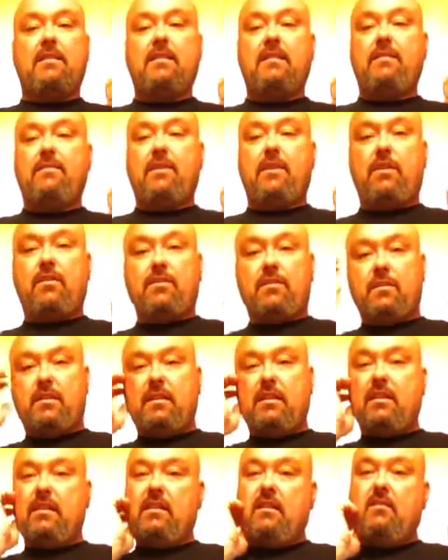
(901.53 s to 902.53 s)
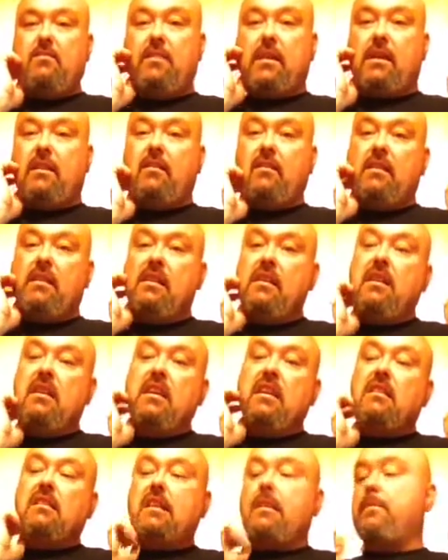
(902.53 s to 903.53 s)
This video is about
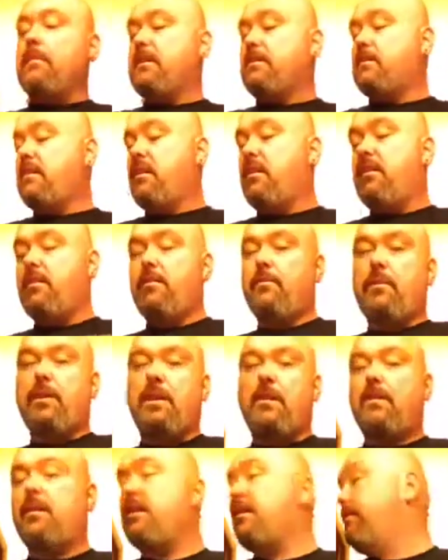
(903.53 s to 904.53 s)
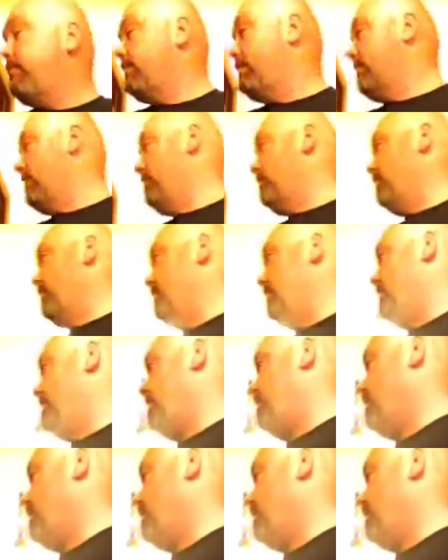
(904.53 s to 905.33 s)
10 minutes longer than what I thought it was going to be.